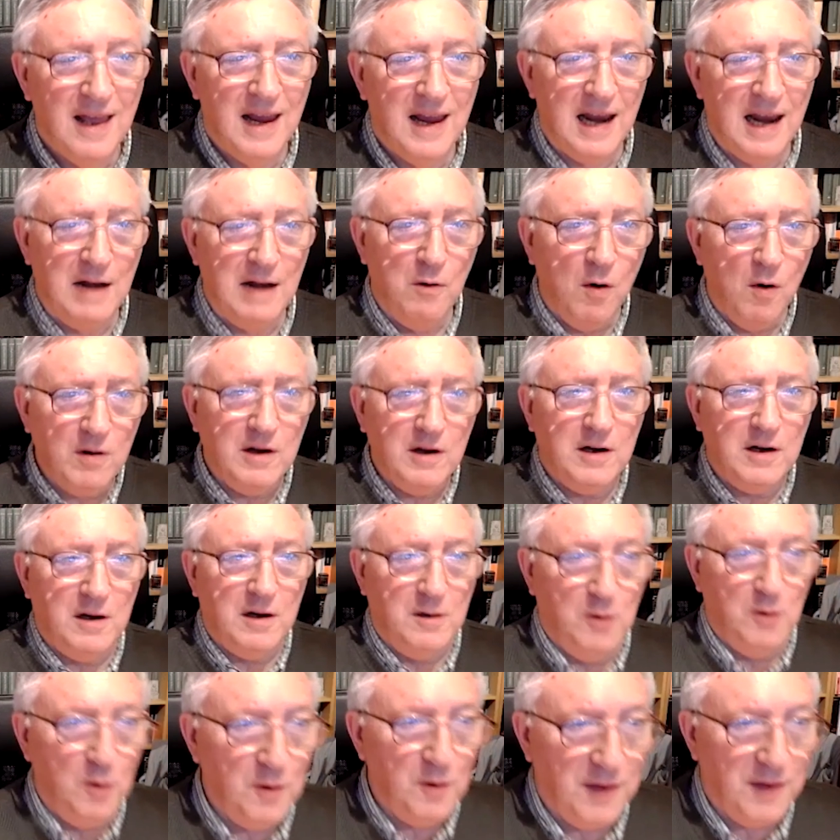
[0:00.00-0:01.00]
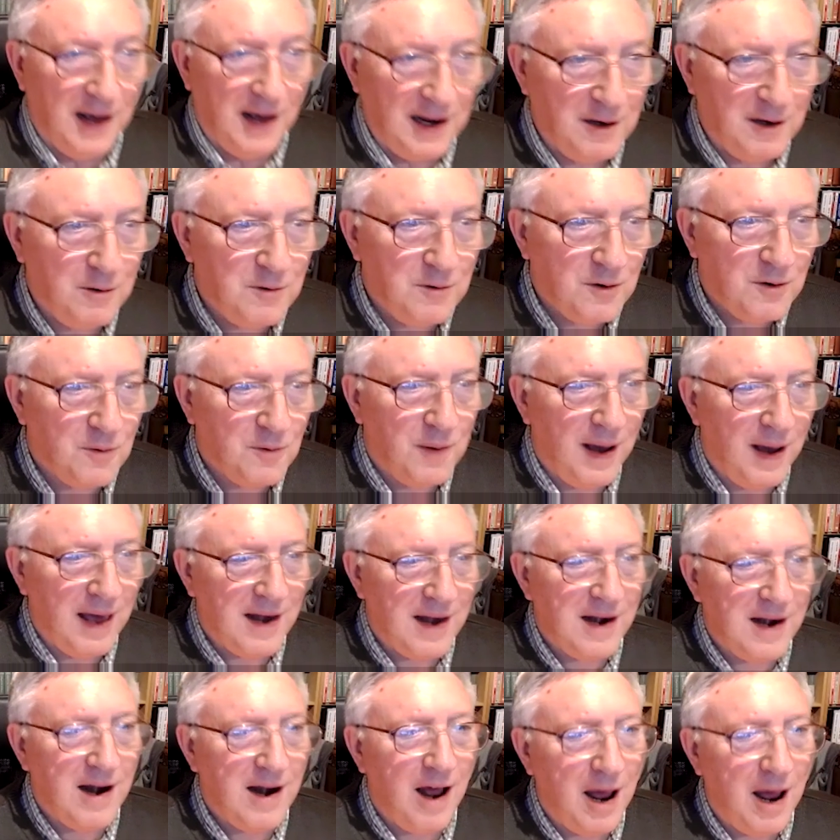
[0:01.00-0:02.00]
In order to do that, you'd
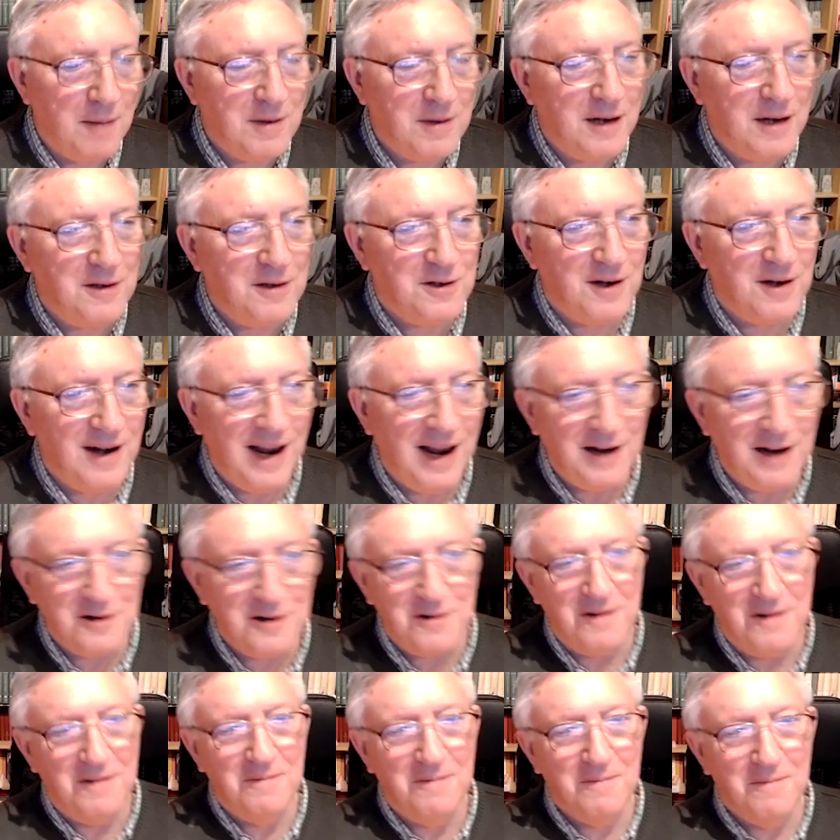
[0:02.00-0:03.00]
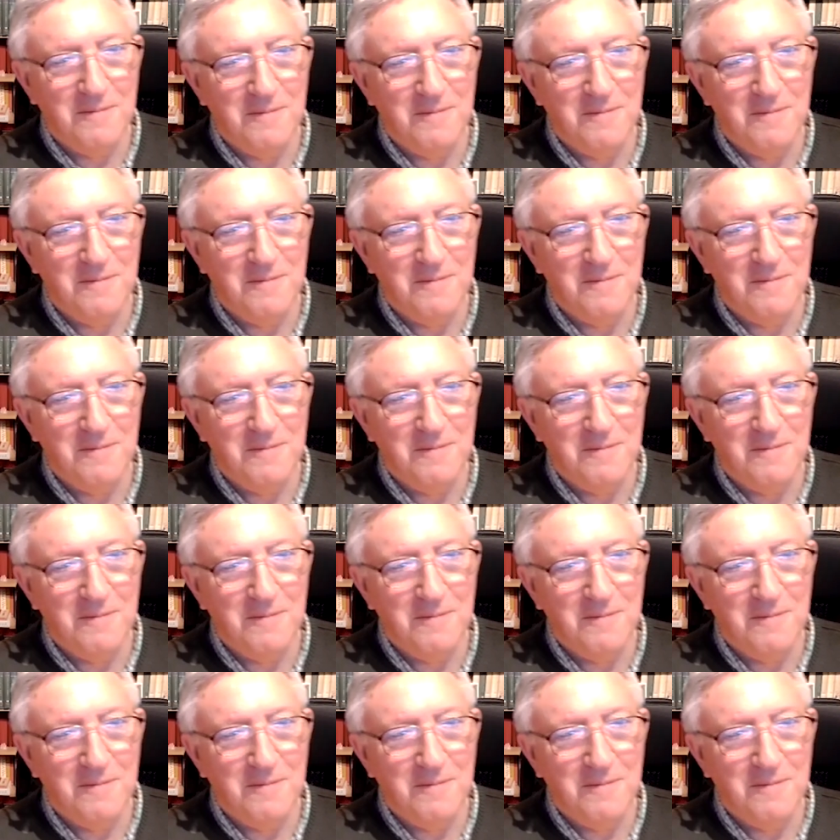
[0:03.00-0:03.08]
require an armed insurrection.